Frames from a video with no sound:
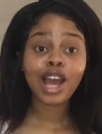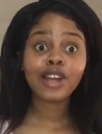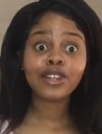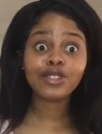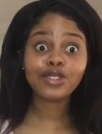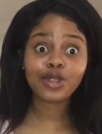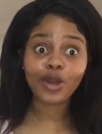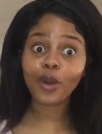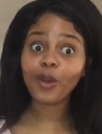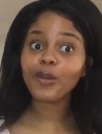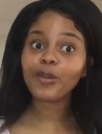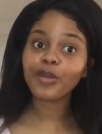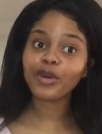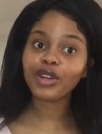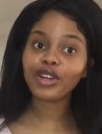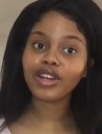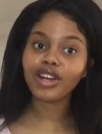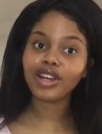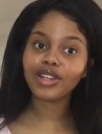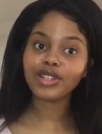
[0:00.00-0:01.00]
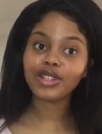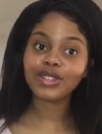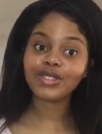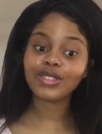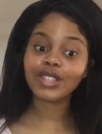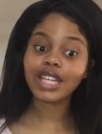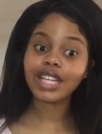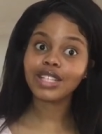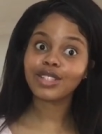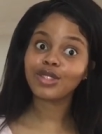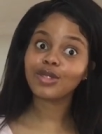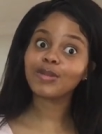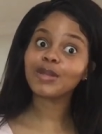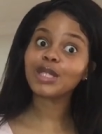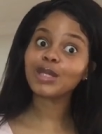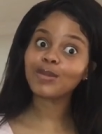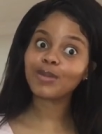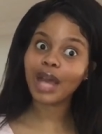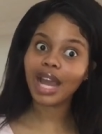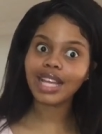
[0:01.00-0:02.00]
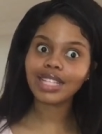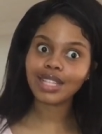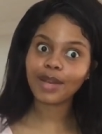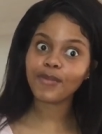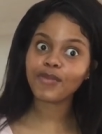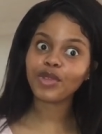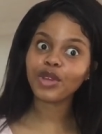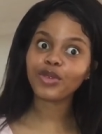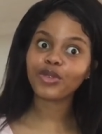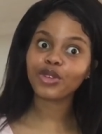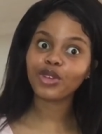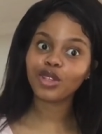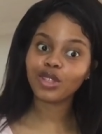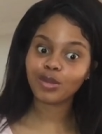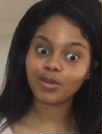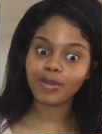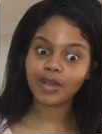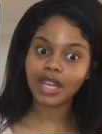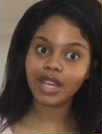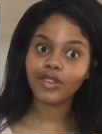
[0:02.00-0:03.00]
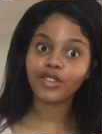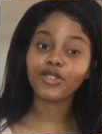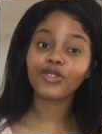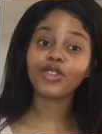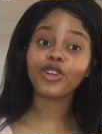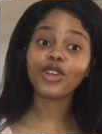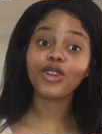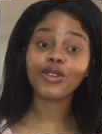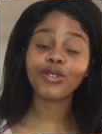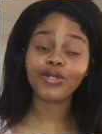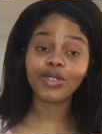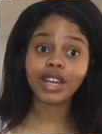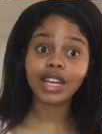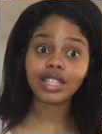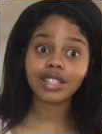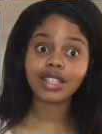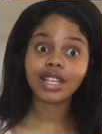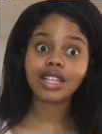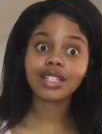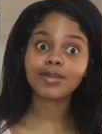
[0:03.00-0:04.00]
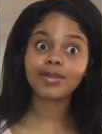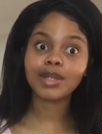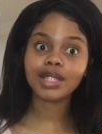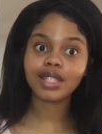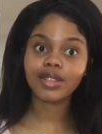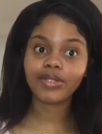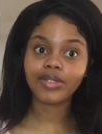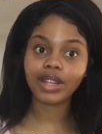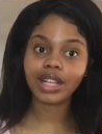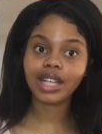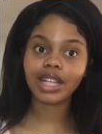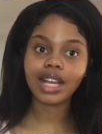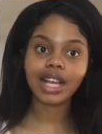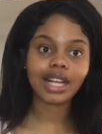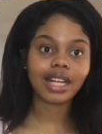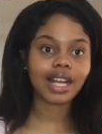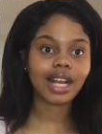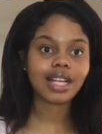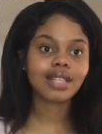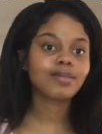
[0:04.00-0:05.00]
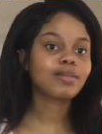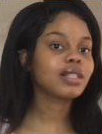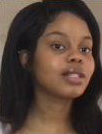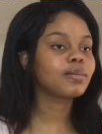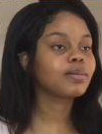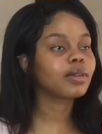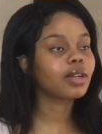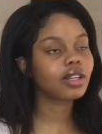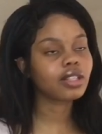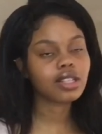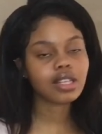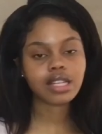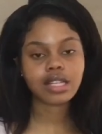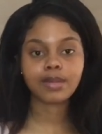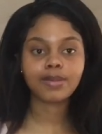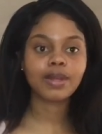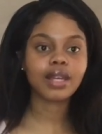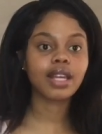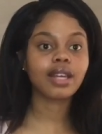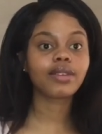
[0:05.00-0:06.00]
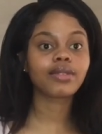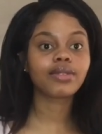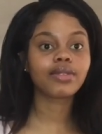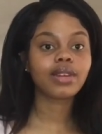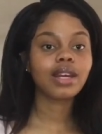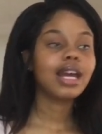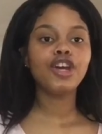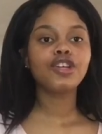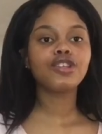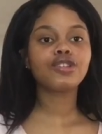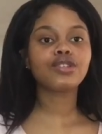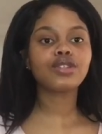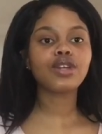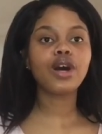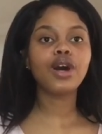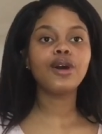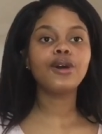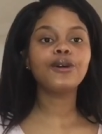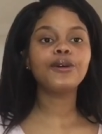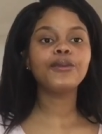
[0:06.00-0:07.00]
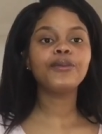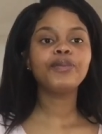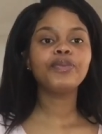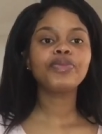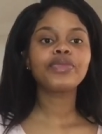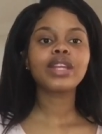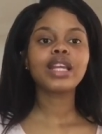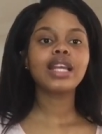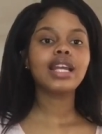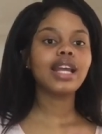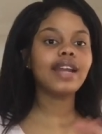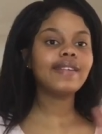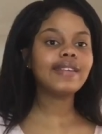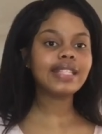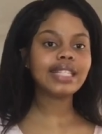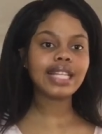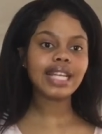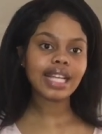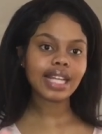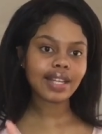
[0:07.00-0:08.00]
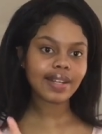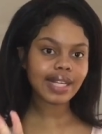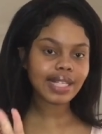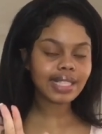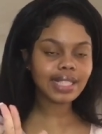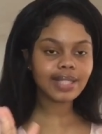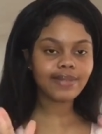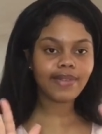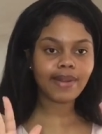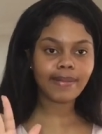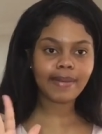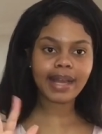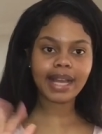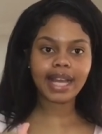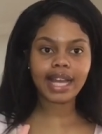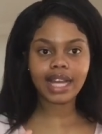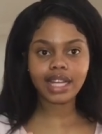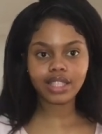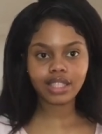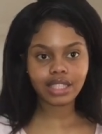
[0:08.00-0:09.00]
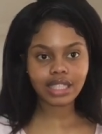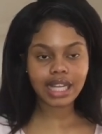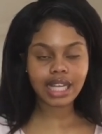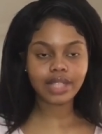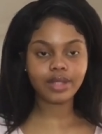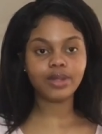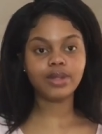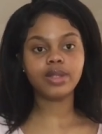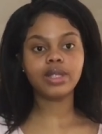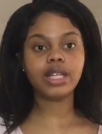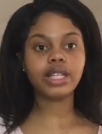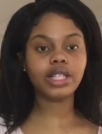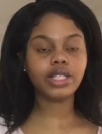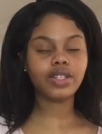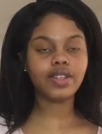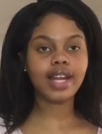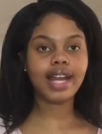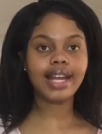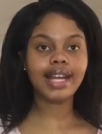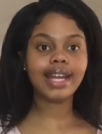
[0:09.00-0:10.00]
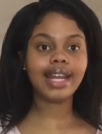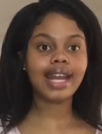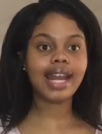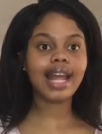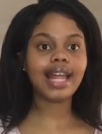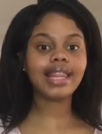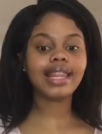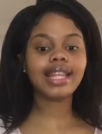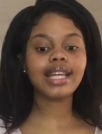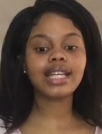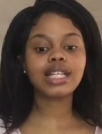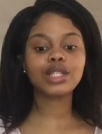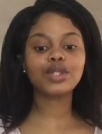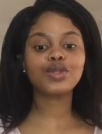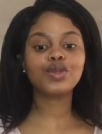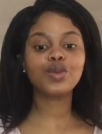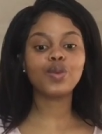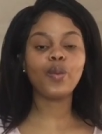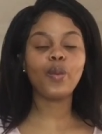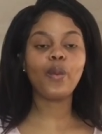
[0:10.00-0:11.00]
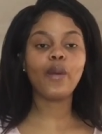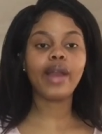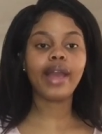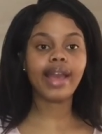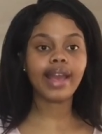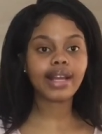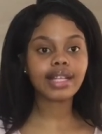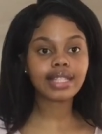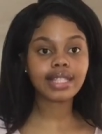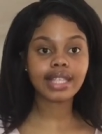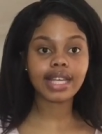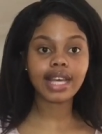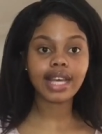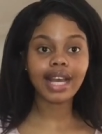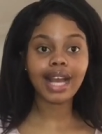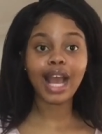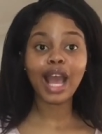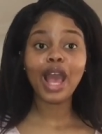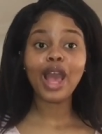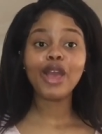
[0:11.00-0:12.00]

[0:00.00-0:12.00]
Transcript: Don't put it on your face. You must buy something for your for your face specifically. And guys, please put on your SPF. So everything ranges from like 100 rand to 200 rand. Nothing too hectic.